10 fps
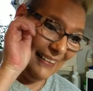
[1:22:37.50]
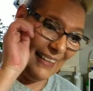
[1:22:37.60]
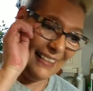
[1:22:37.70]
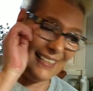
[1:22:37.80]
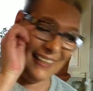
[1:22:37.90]

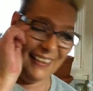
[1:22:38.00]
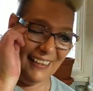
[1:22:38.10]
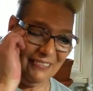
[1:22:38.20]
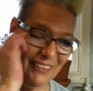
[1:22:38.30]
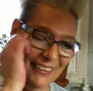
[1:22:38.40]
that's a
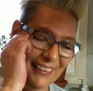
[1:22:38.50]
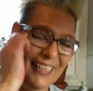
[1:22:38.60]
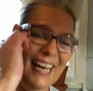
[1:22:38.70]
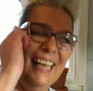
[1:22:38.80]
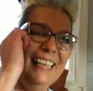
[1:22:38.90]
good one.
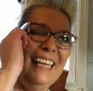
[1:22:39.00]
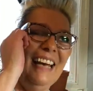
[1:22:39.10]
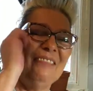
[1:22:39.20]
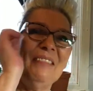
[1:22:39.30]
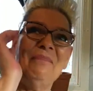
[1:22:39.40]
I
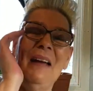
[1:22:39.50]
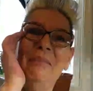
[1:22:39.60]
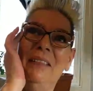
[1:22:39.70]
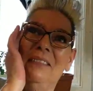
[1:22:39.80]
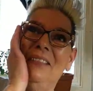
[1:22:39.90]
can't
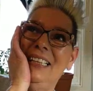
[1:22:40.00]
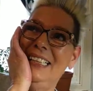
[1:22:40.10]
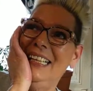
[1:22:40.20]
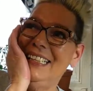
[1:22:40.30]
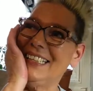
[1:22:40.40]
remember what
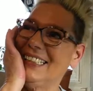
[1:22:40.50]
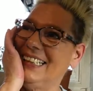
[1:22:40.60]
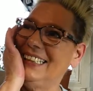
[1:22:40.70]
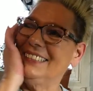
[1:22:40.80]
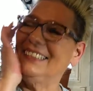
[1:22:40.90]
he is and
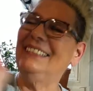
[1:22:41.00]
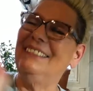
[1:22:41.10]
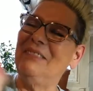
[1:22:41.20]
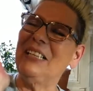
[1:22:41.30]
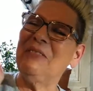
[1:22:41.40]
like,
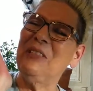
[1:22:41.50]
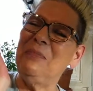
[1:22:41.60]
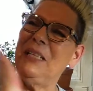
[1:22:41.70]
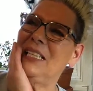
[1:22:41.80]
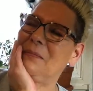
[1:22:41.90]
oh, what
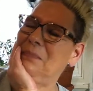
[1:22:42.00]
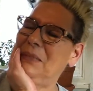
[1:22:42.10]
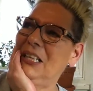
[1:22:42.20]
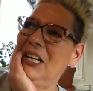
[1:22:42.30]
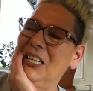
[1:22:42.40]
group he
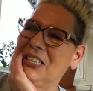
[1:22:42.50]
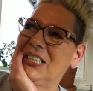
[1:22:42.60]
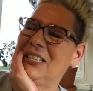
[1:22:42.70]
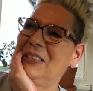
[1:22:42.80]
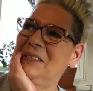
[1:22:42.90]
belongs
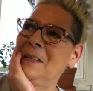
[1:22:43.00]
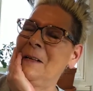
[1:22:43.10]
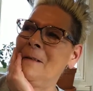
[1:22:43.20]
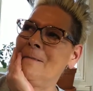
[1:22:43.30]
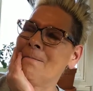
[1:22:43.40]
to.
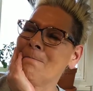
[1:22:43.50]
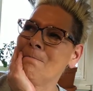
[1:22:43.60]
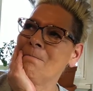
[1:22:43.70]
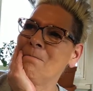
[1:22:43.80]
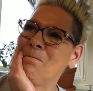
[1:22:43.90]

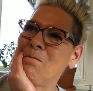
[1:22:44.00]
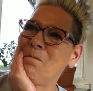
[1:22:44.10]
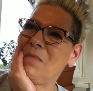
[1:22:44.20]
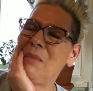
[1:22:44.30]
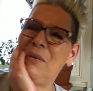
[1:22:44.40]

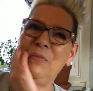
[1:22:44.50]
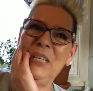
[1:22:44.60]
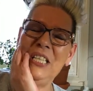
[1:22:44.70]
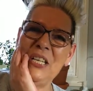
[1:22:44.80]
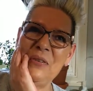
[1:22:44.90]
But
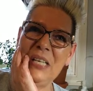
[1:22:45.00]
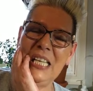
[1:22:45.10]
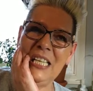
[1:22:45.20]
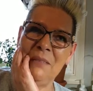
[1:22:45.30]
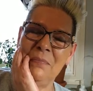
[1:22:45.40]
we know
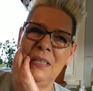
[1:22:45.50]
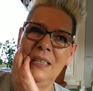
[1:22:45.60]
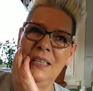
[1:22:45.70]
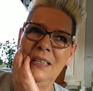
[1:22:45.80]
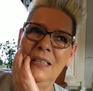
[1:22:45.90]
him.
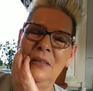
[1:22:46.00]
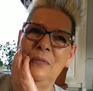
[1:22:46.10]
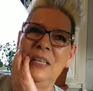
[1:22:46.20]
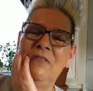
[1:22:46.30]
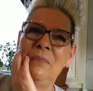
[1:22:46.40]

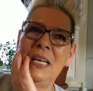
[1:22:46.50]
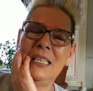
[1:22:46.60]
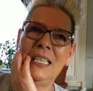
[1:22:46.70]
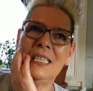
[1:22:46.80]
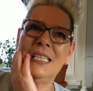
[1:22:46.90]
We've met
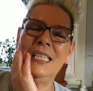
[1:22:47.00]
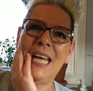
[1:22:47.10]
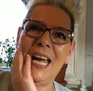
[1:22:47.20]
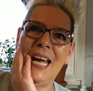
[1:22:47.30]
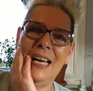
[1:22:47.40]
his
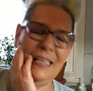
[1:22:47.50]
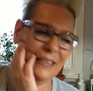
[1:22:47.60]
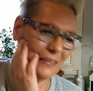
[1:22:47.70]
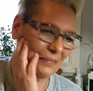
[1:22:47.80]
dad.